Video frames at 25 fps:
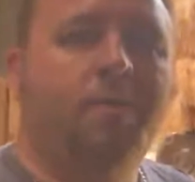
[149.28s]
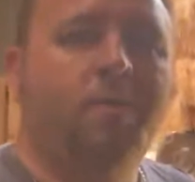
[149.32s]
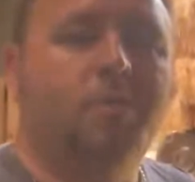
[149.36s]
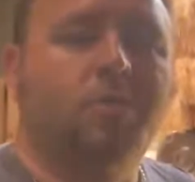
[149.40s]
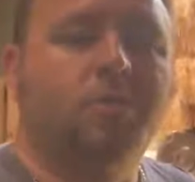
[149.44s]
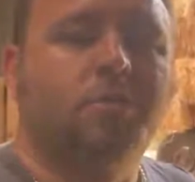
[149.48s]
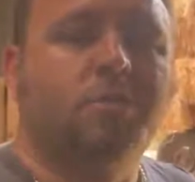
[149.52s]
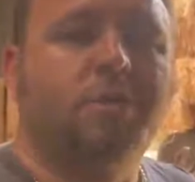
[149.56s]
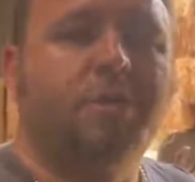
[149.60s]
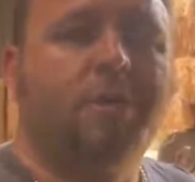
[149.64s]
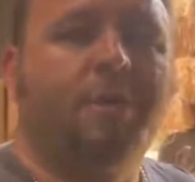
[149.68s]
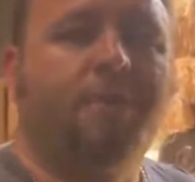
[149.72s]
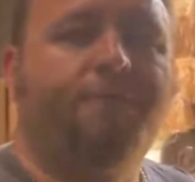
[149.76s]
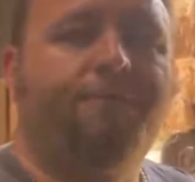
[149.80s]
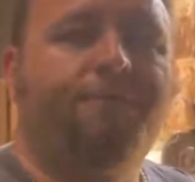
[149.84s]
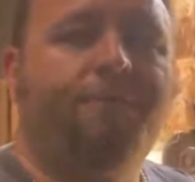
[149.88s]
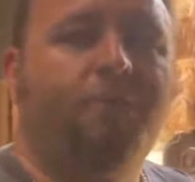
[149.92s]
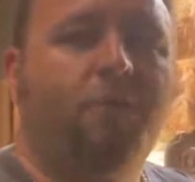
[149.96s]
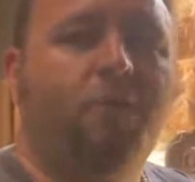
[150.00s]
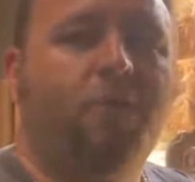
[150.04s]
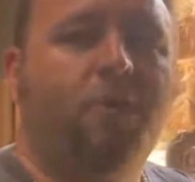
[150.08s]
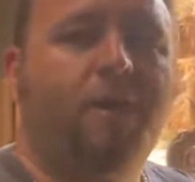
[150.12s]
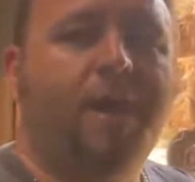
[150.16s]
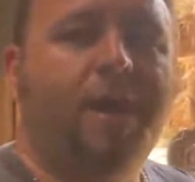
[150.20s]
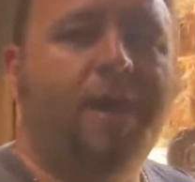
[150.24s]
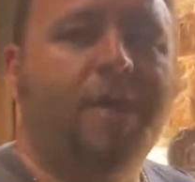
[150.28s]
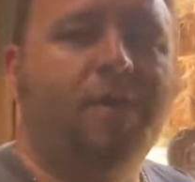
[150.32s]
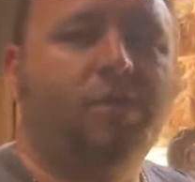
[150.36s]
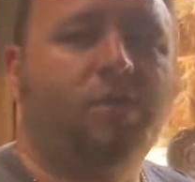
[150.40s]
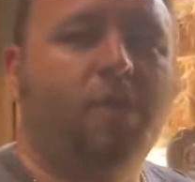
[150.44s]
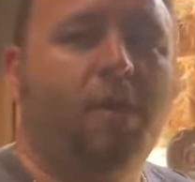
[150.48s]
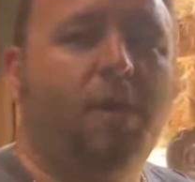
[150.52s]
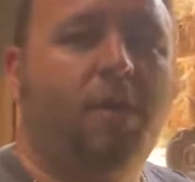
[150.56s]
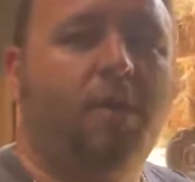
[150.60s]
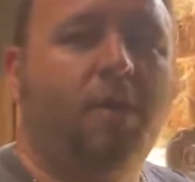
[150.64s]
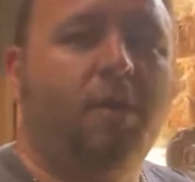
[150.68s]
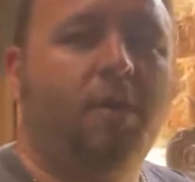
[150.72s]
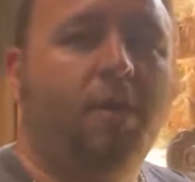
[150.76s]
you'll see a full hay
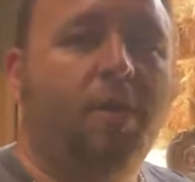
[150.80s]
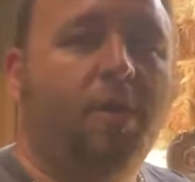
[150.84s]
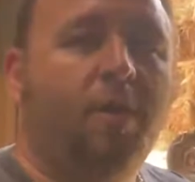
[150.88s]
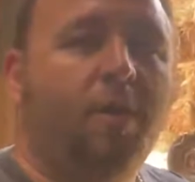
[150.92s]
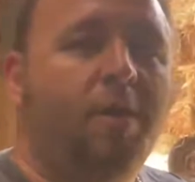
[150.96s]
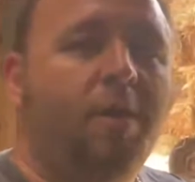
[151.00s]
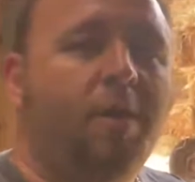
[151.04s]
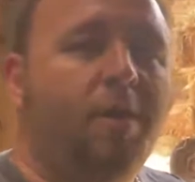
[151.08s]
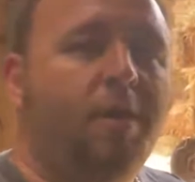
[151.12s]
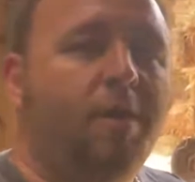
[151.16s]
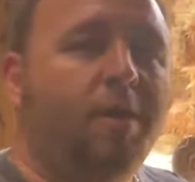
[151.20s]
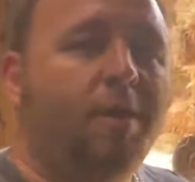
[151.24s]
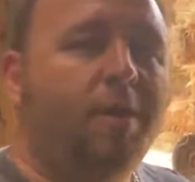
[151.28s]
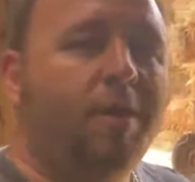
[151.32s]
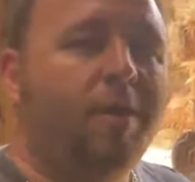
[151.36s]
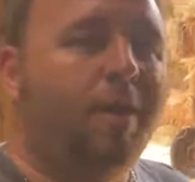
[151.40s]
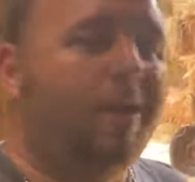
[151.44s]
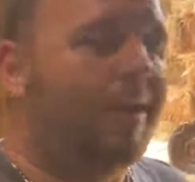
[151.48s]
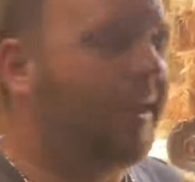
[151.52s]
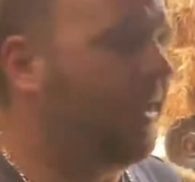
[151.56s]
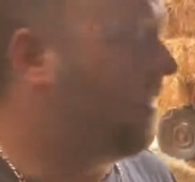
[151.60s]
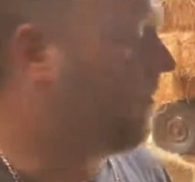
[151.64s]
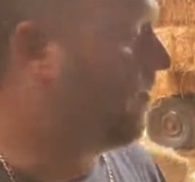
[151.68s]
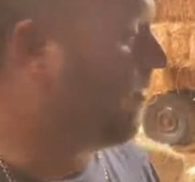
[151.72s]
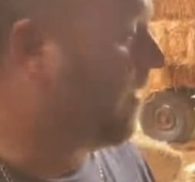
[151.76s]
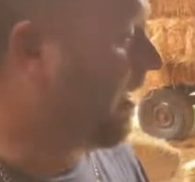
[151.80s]
trailer. And